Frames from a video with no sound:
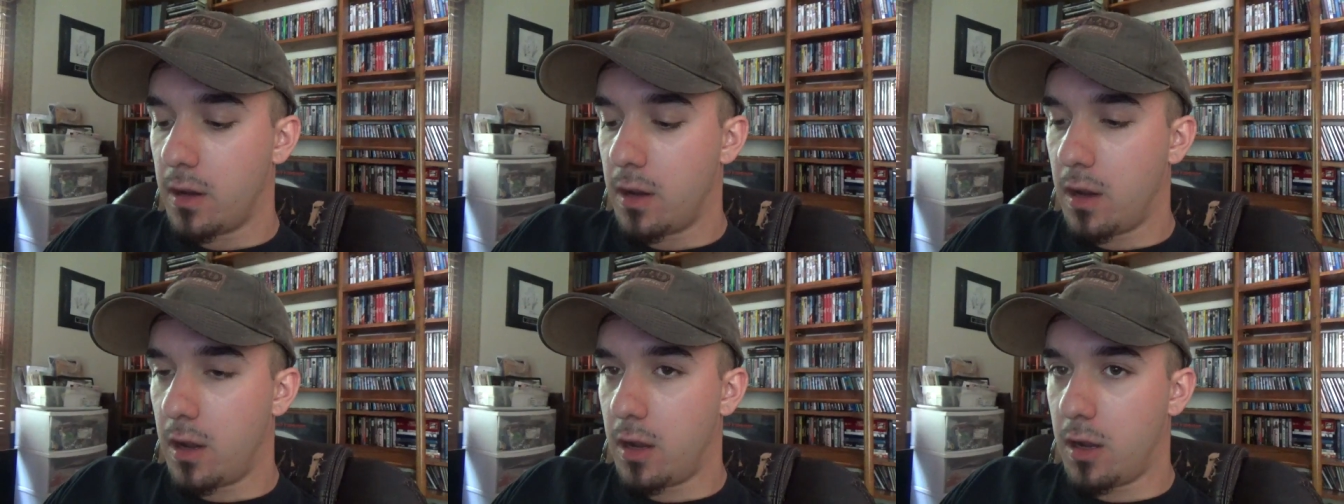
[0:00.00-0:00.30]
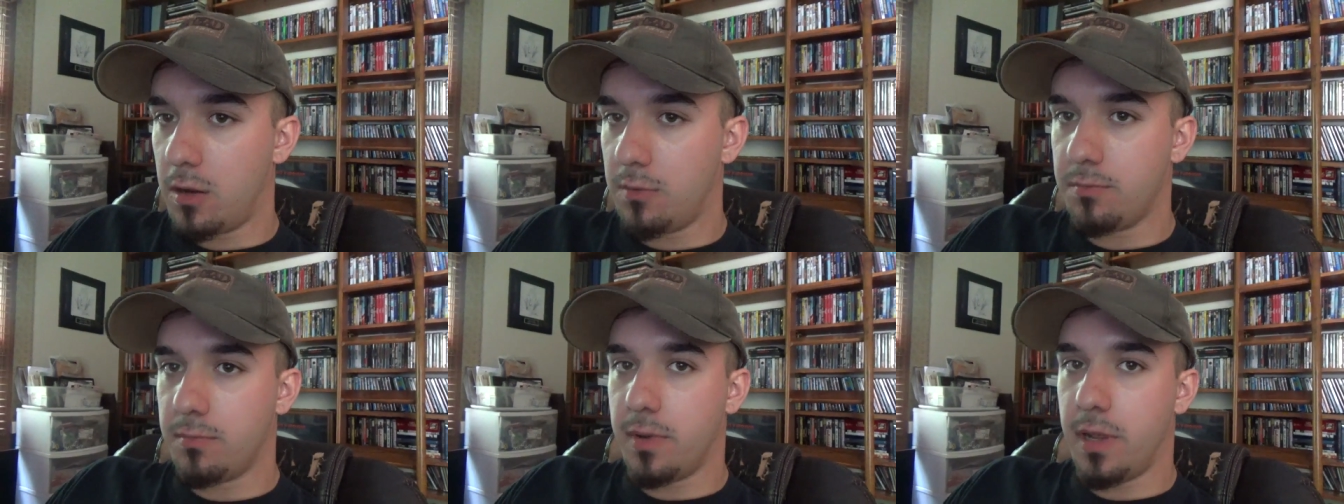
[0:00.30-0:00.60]

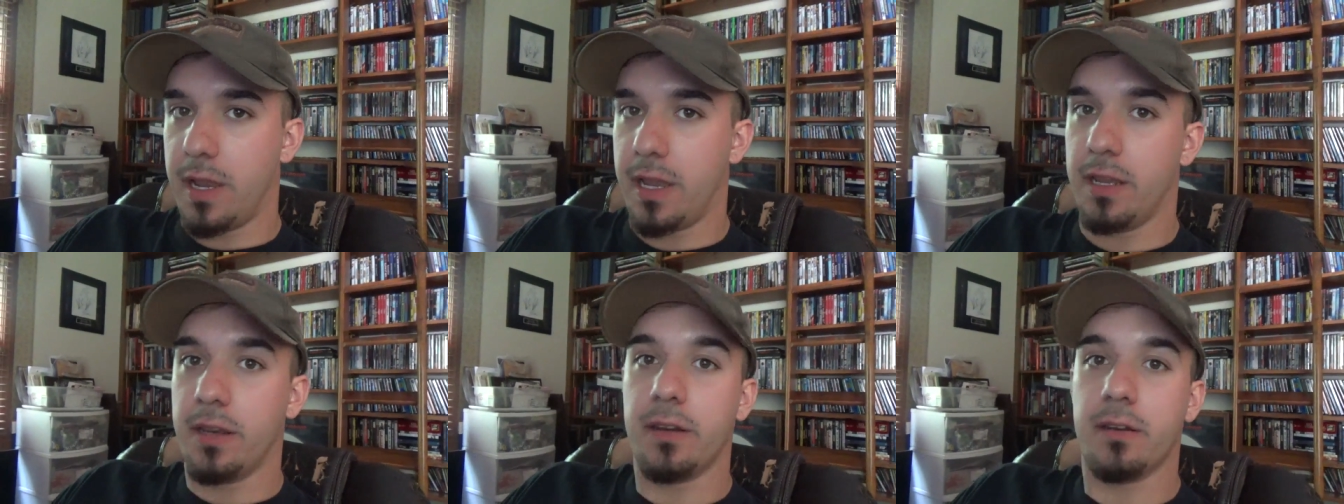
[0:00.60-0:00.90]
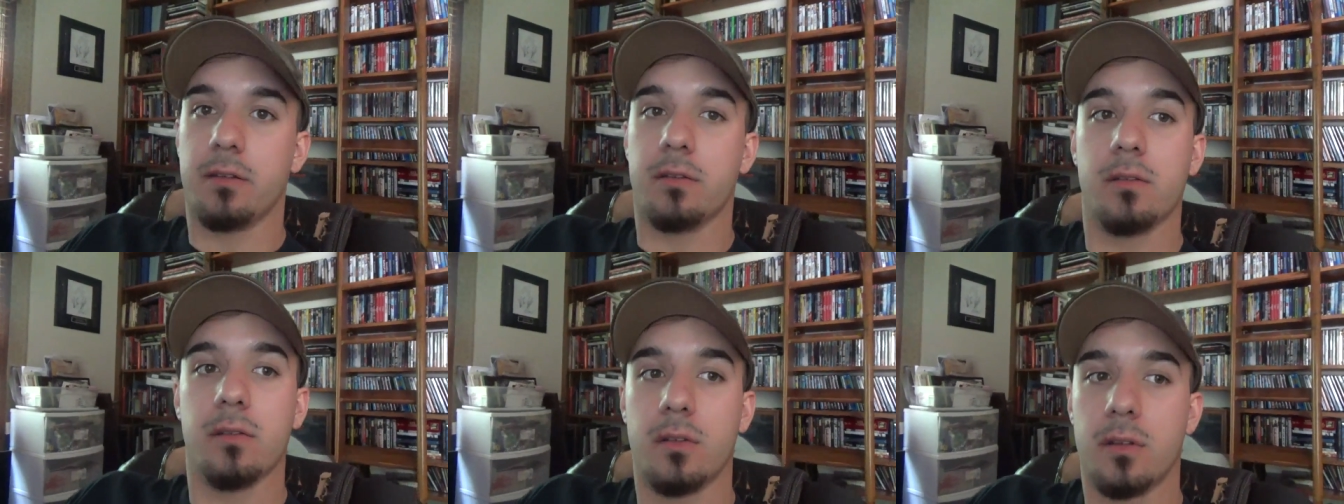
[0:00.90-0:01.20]
um,
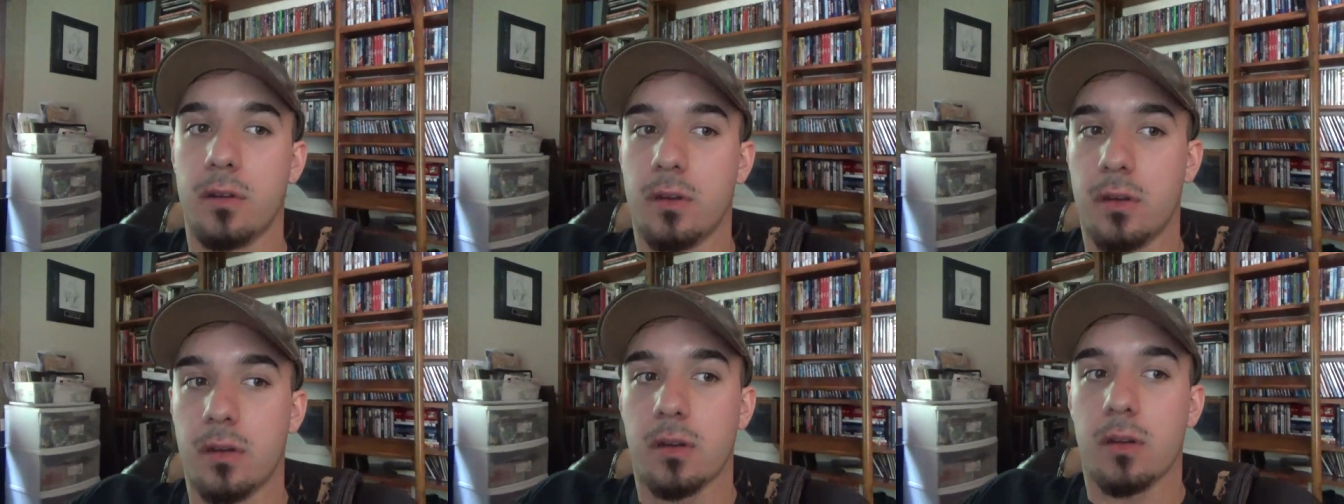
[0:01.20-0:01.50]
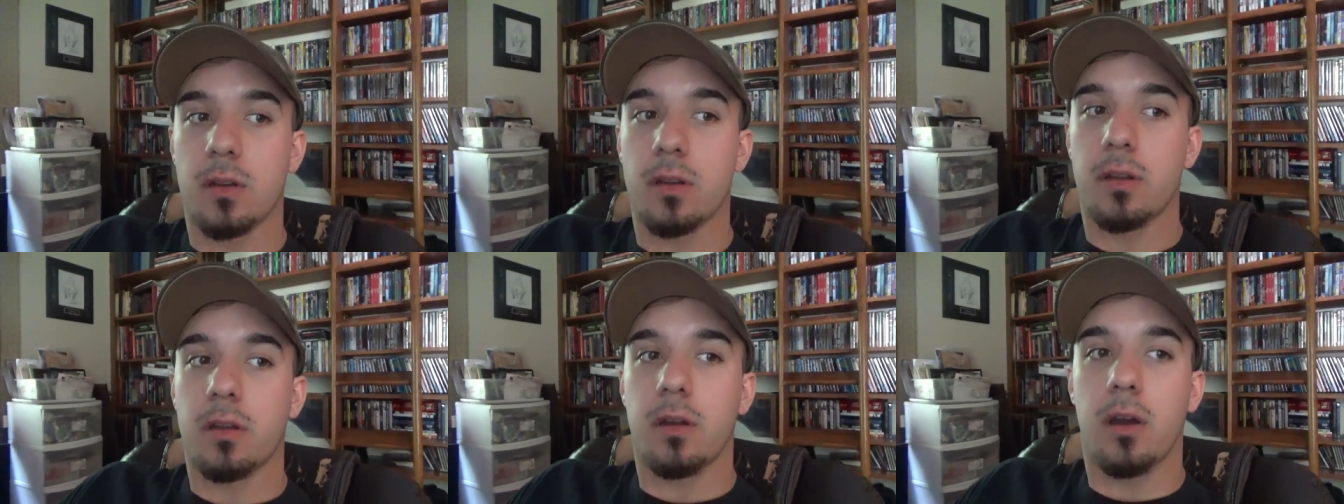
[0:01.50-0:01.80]
and
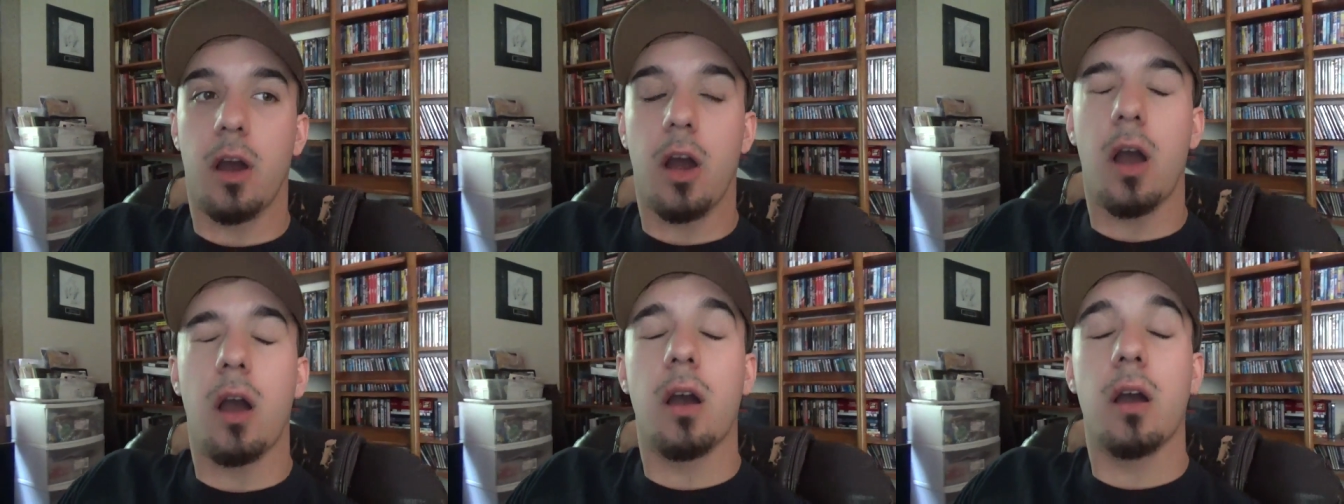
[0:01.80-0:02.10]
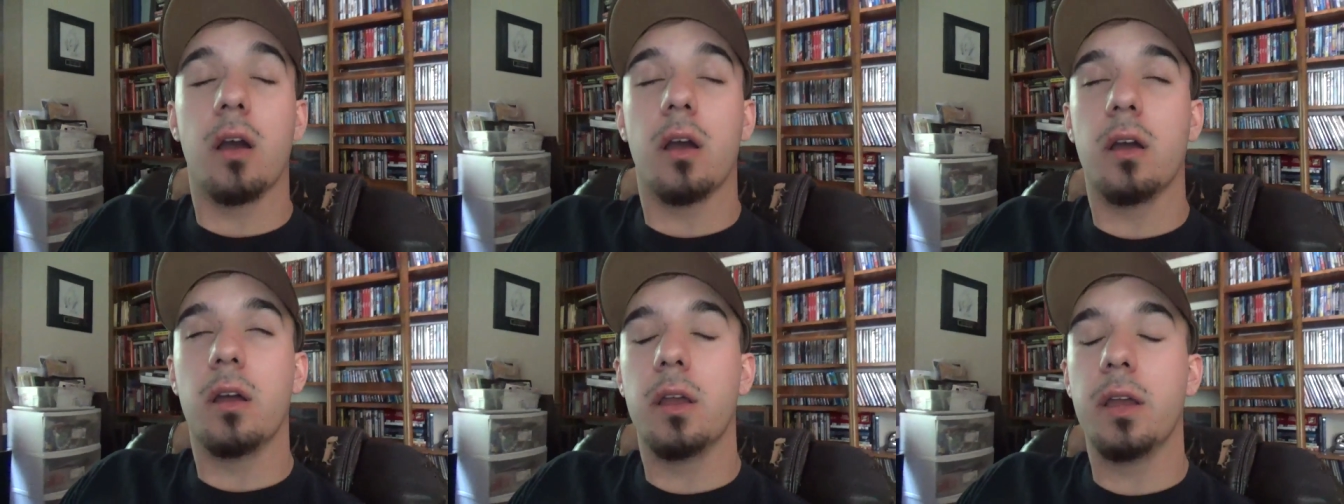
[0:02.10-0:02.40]

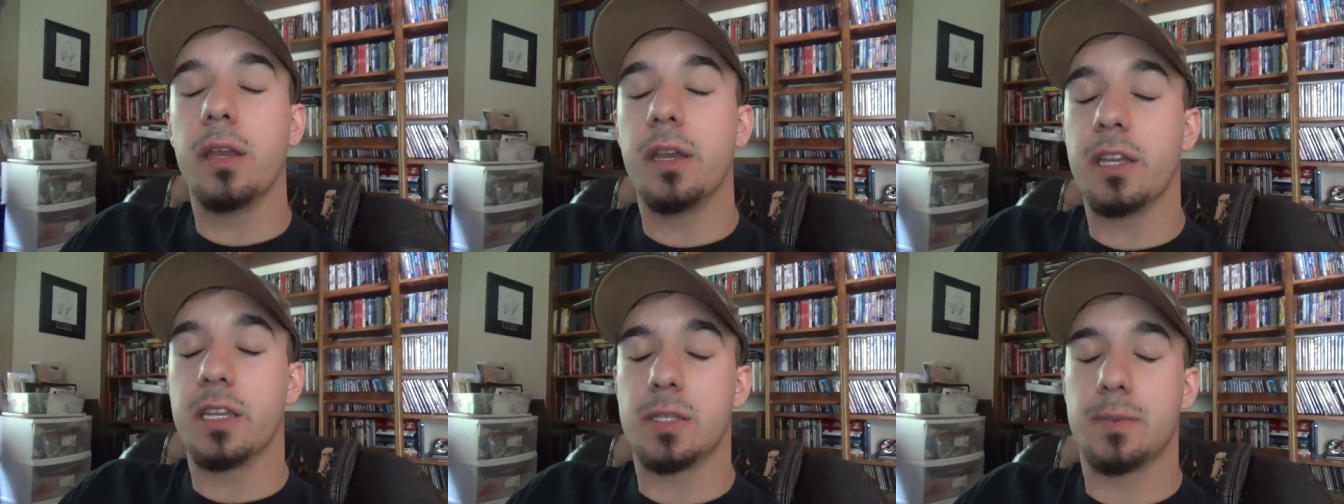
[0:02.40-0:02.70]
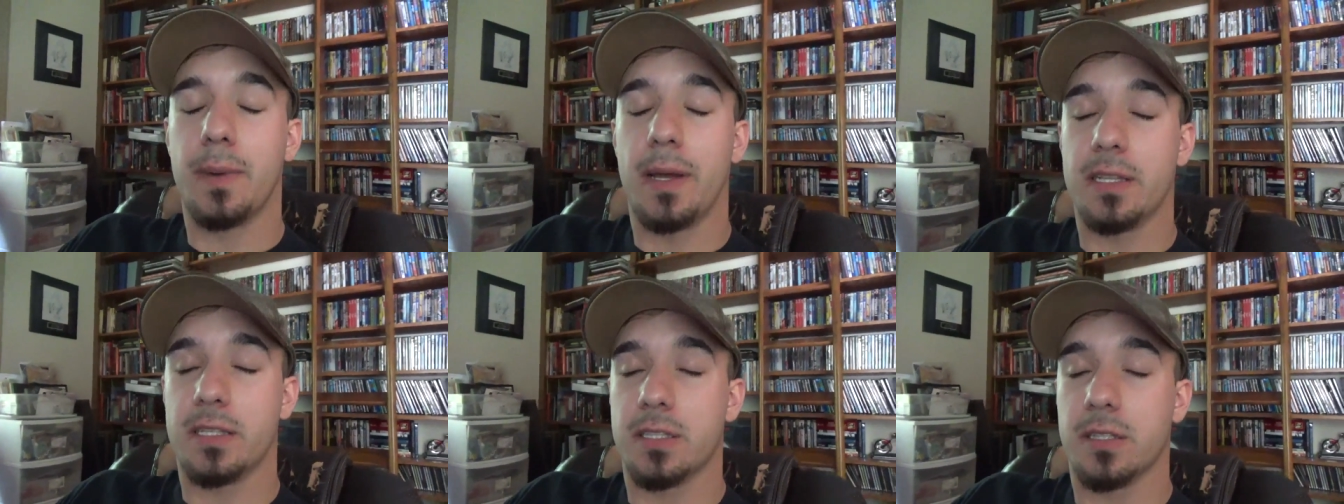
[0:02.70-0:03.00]

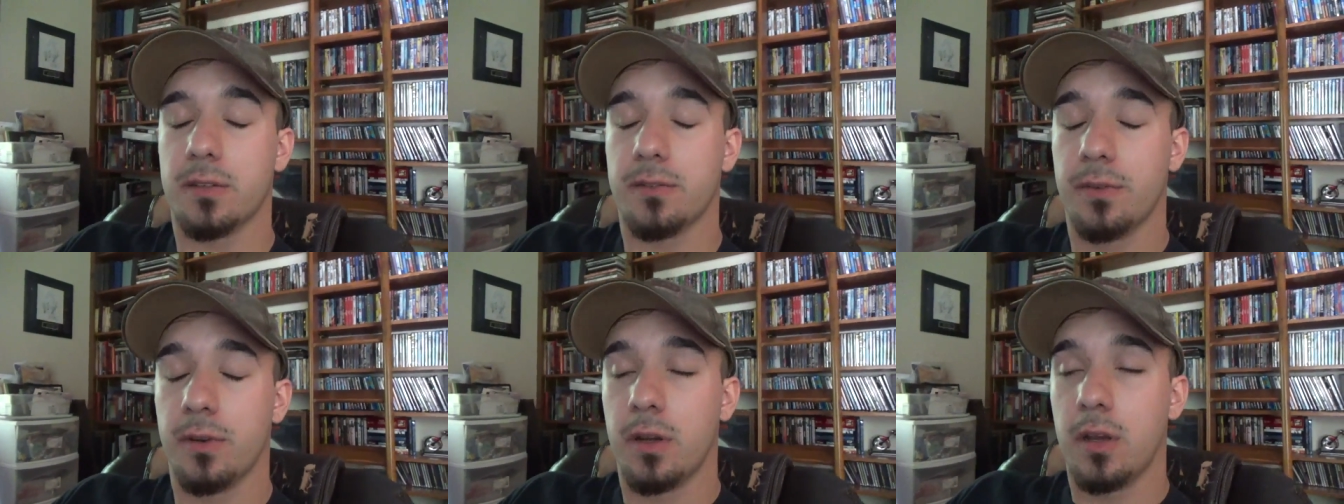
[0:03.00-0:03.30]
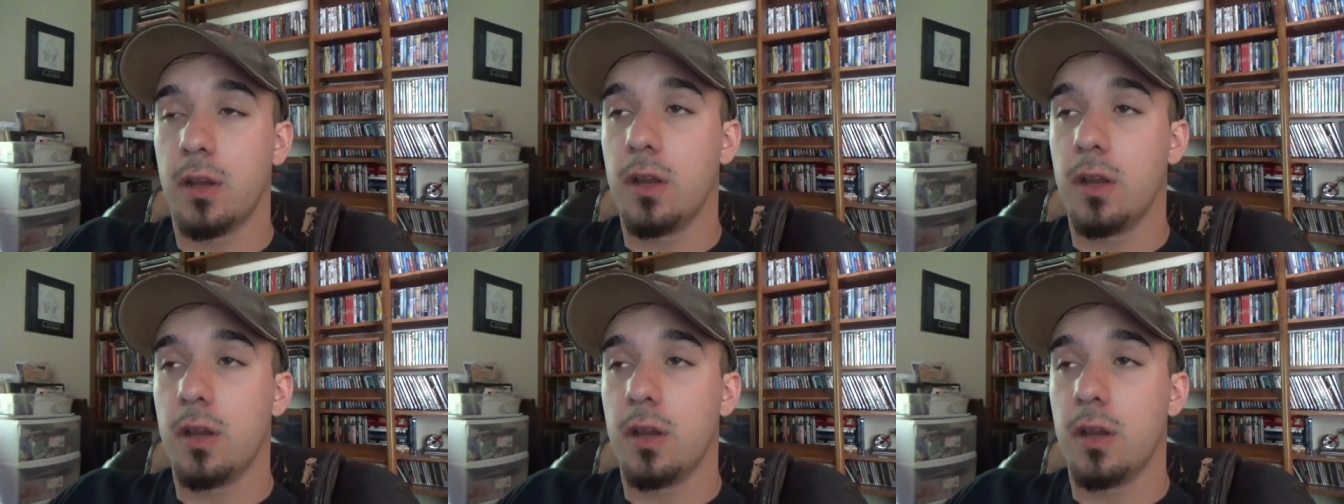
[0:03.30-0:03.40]
inexpensive